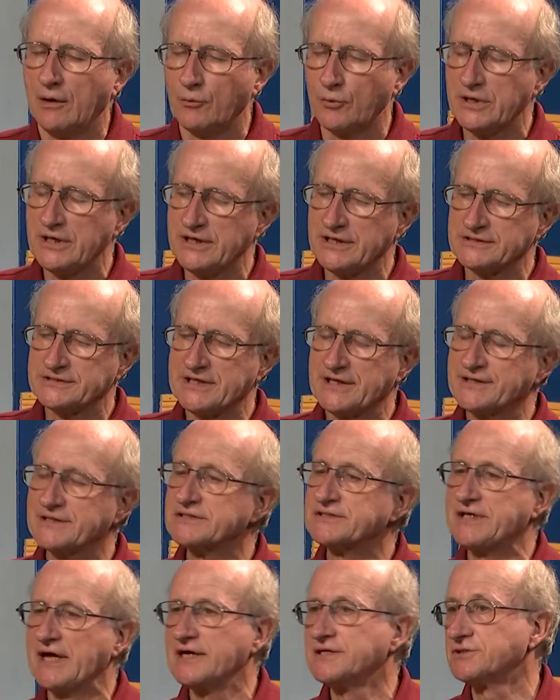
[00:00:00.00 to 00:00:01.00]
We set the
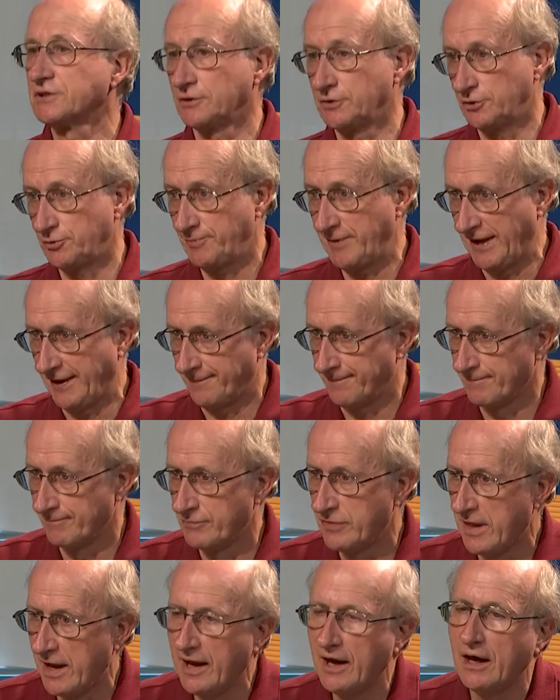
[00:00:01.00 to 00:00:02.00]
stage a little bit.
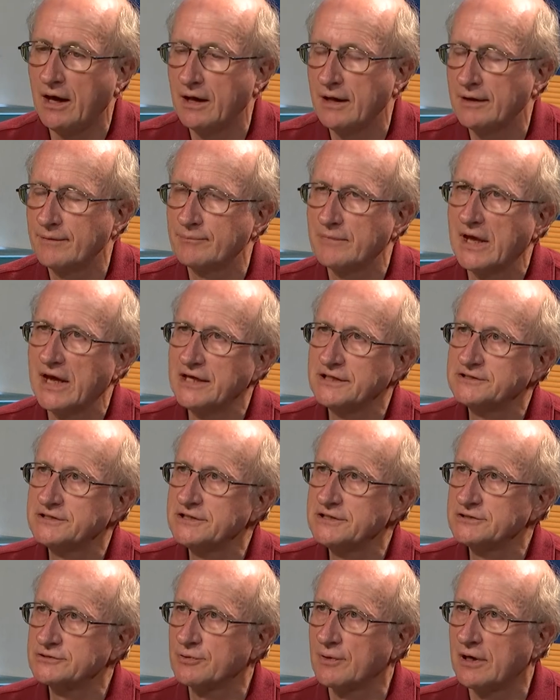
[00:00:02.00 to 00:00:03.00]
Mm -hmm. um,
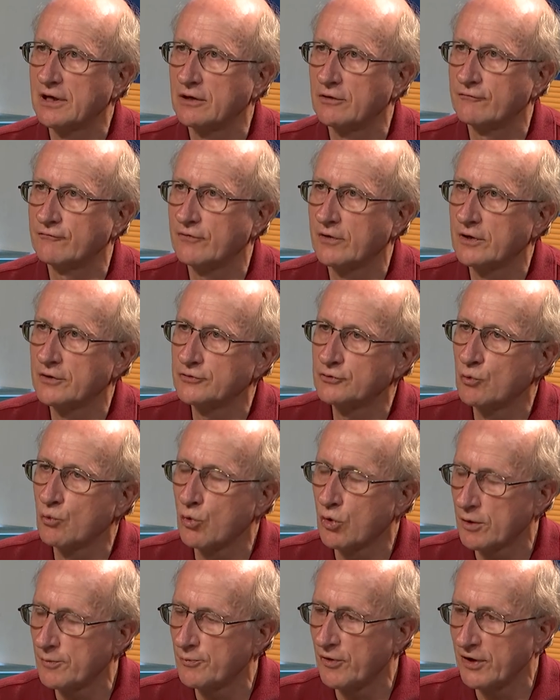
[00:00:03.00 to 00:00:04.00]
1812, the
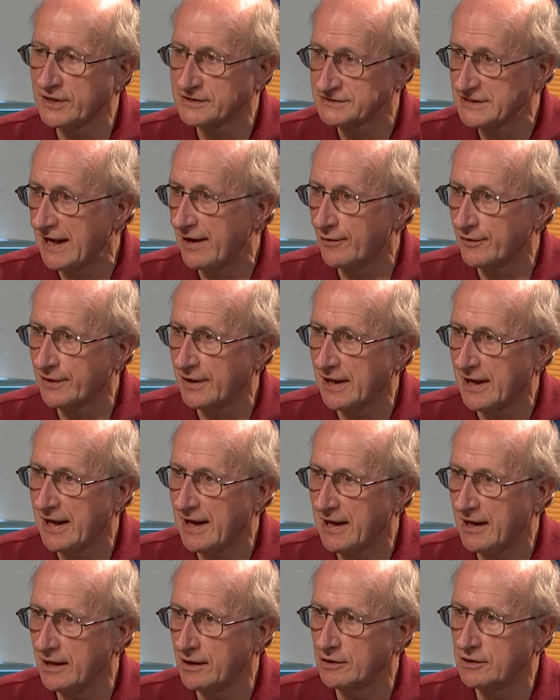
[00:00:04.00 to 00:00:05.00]
war breaks out,
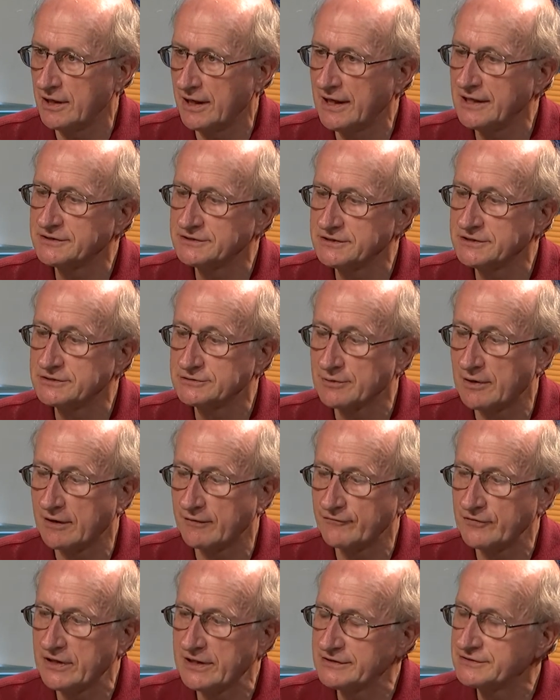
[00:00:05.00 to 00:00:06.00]
and
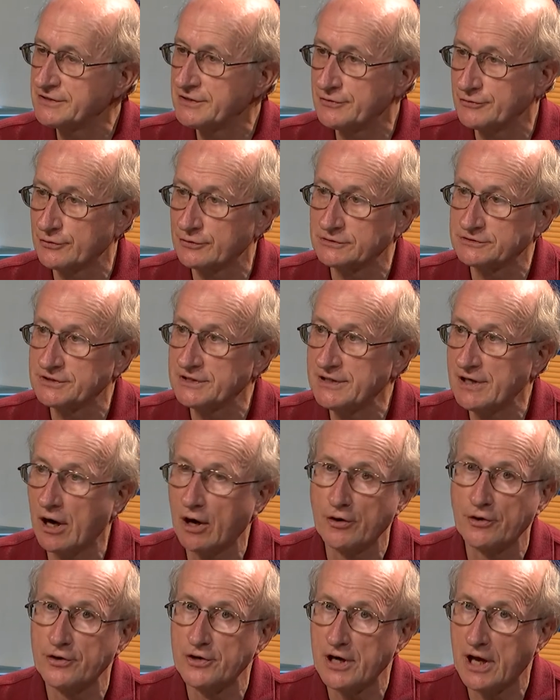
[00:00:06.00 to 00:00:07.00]
1812 and 1813
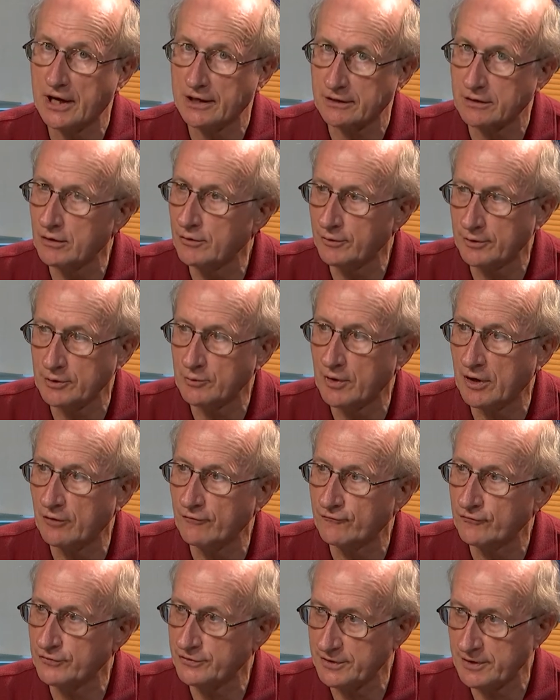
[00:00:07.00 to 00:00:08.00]
are not going well
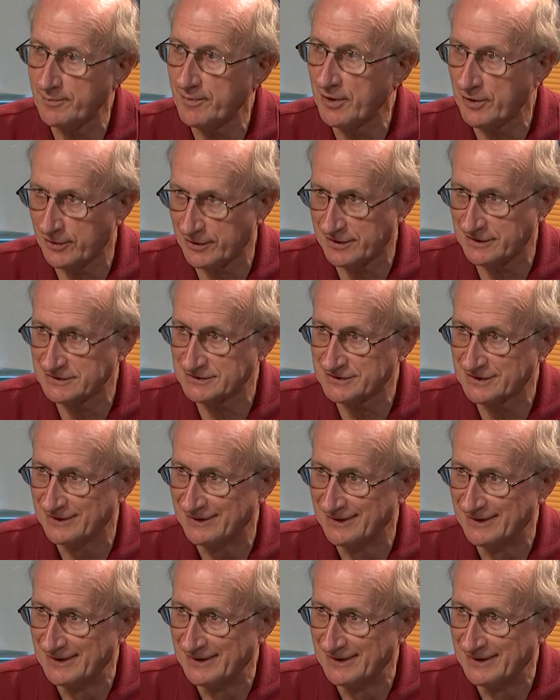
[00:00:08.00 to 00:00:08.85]
for the Americans.